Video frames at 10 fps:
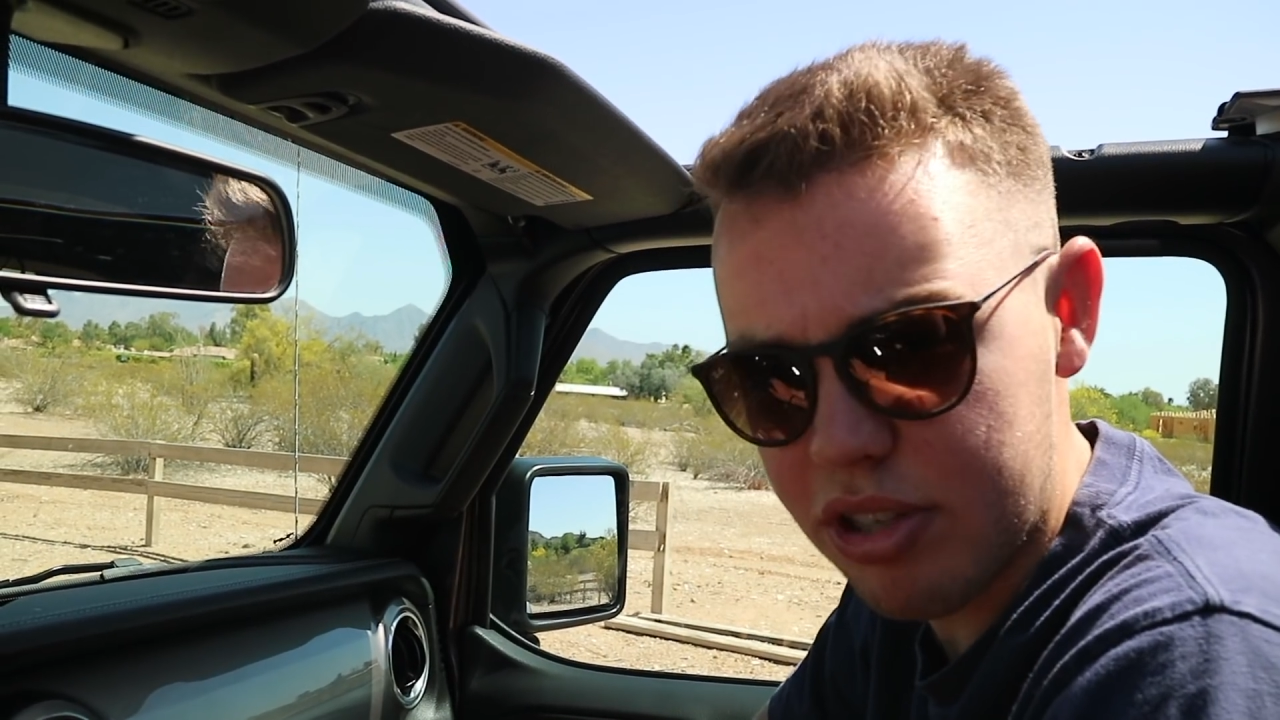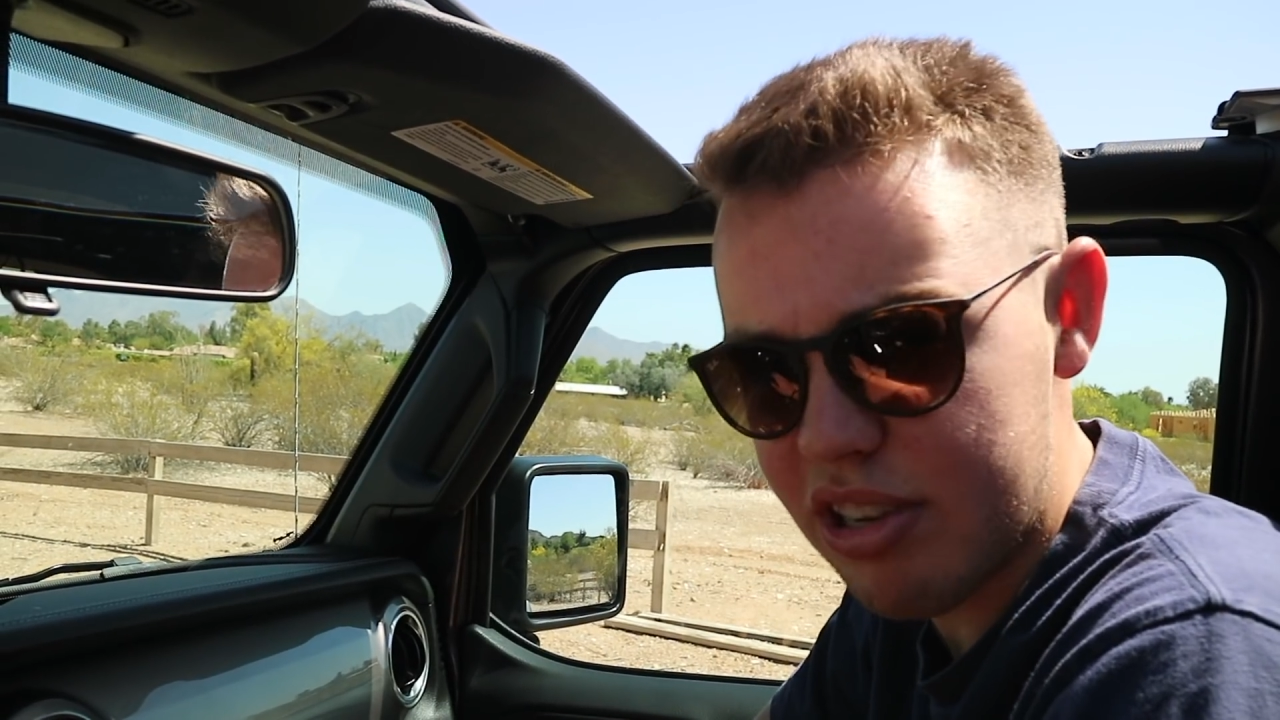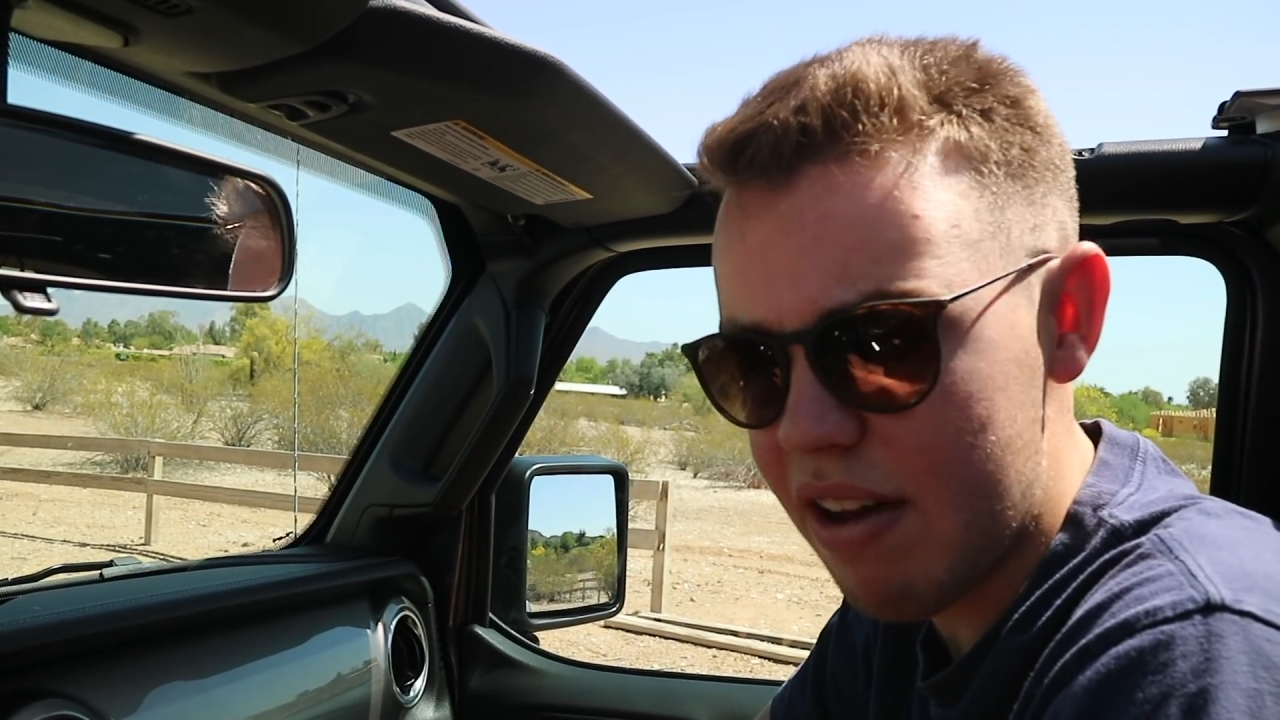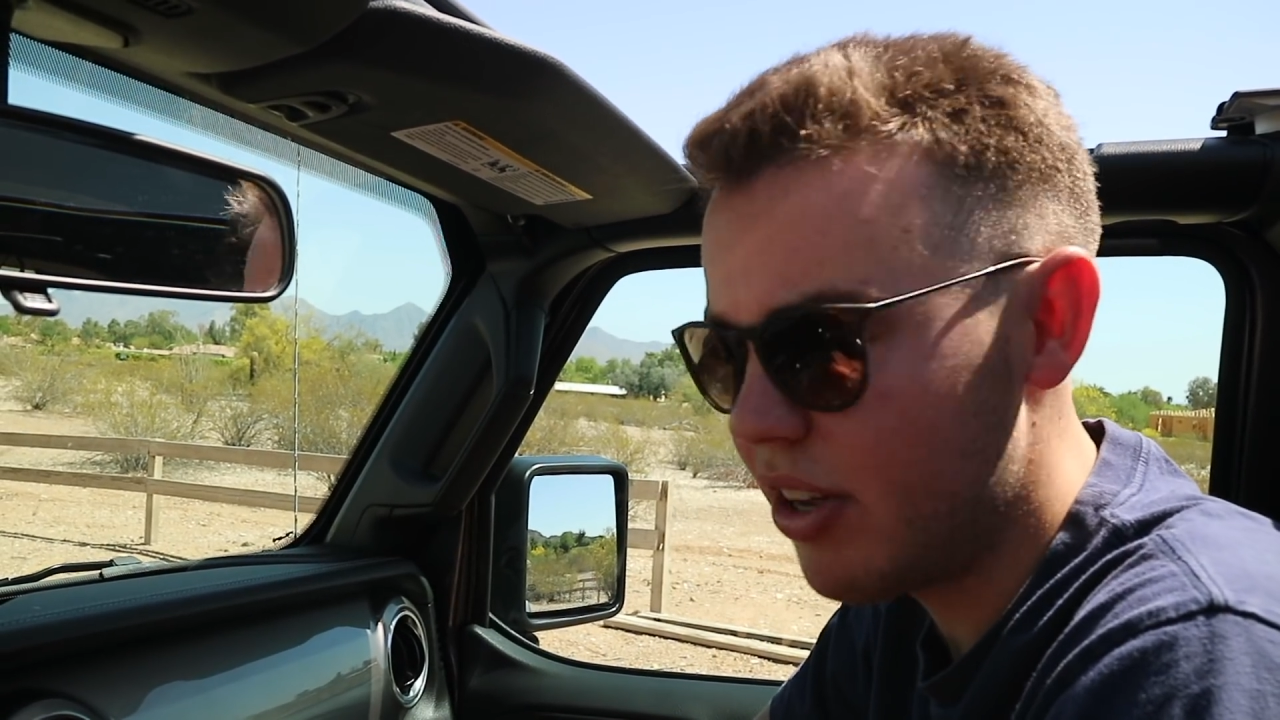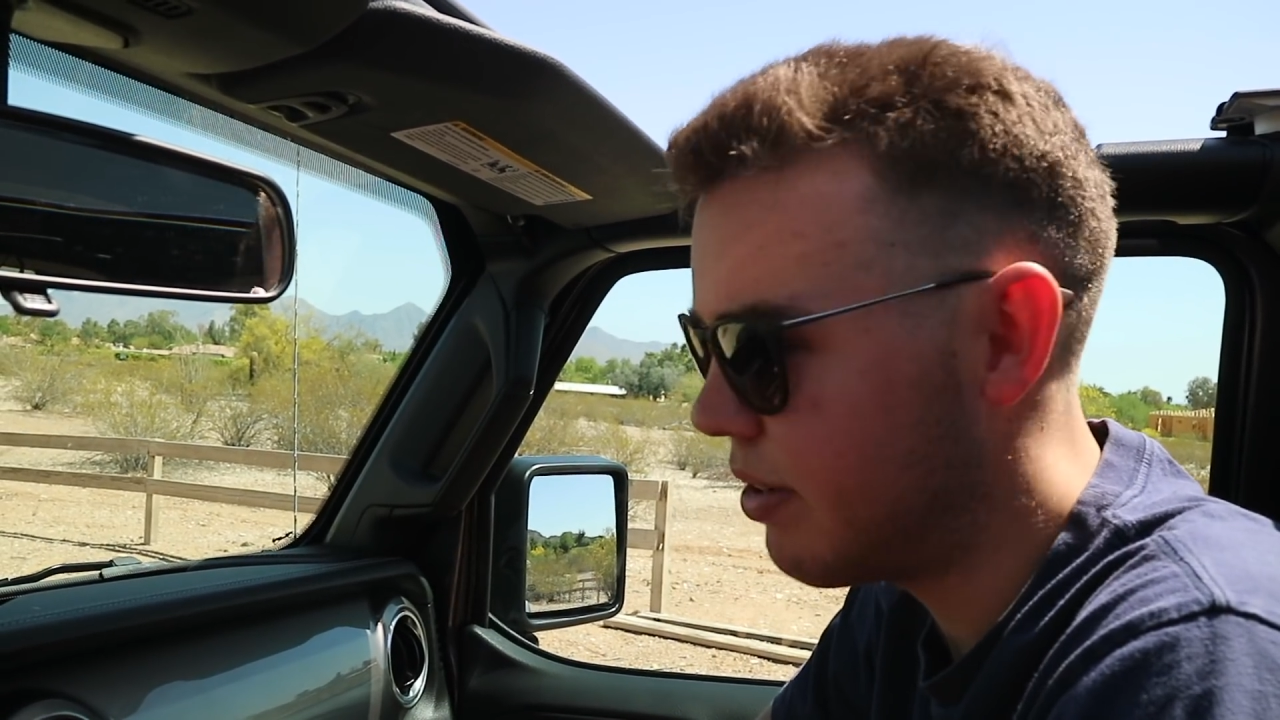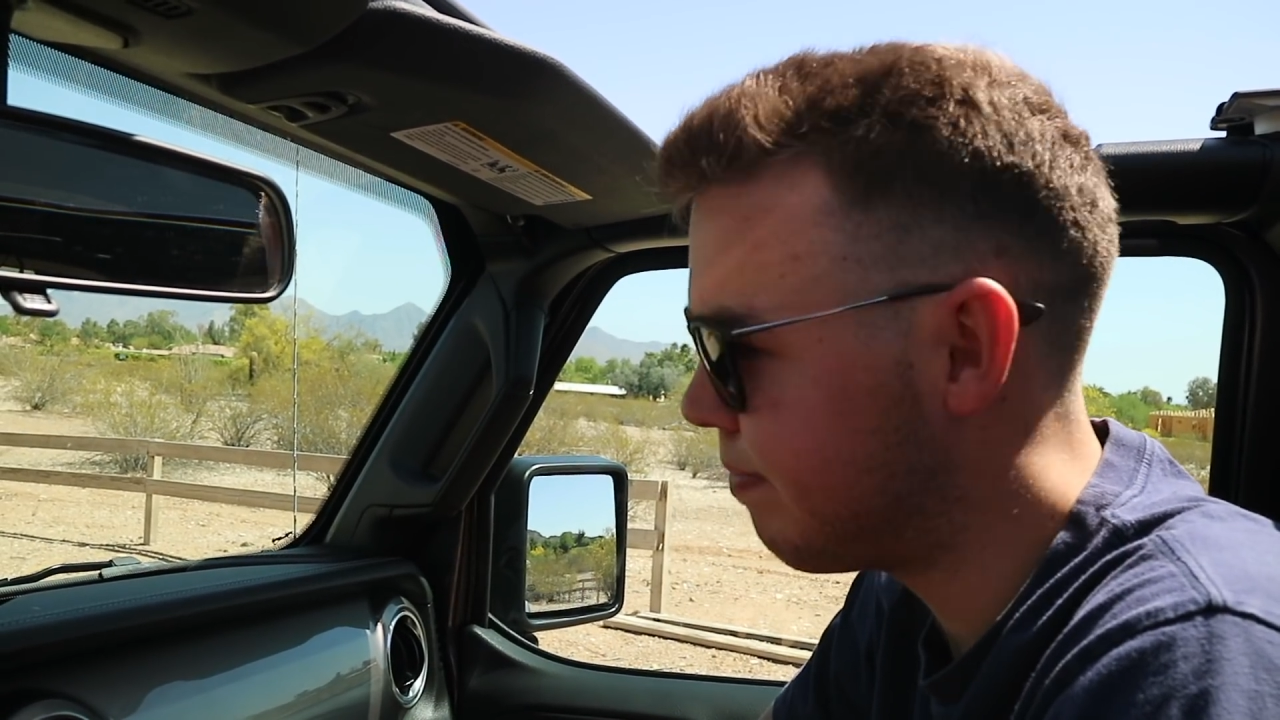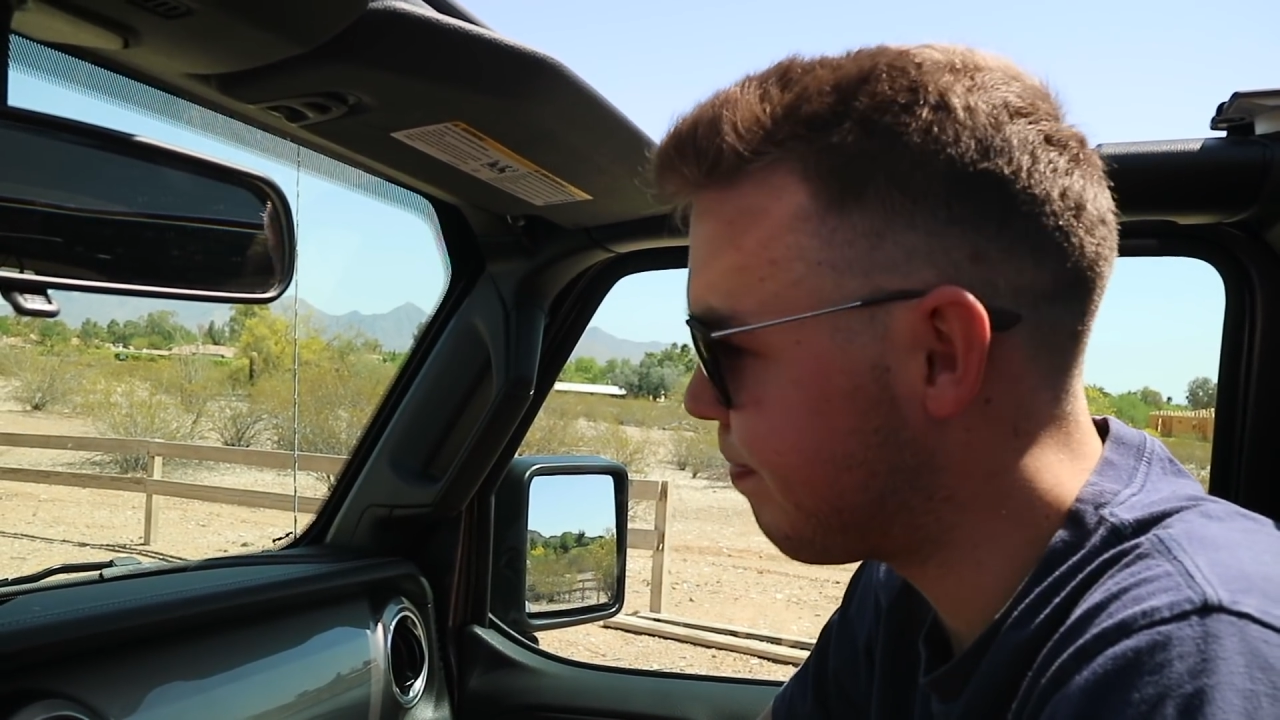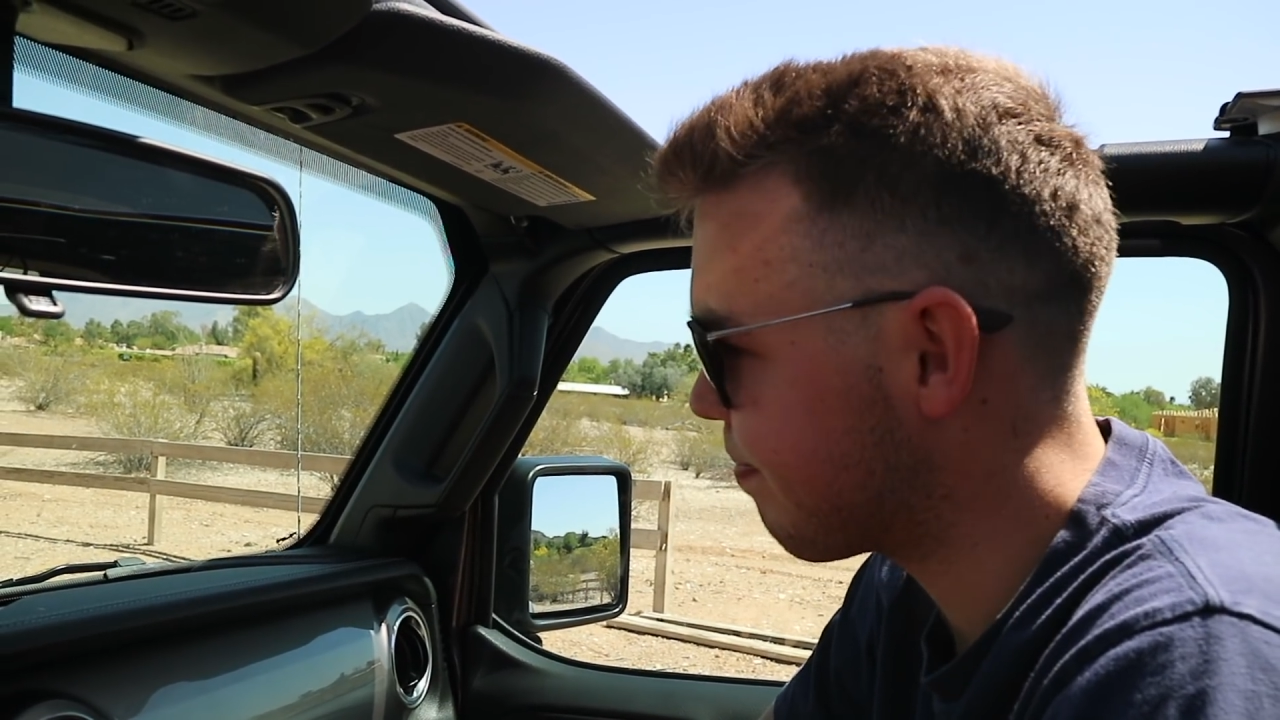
07.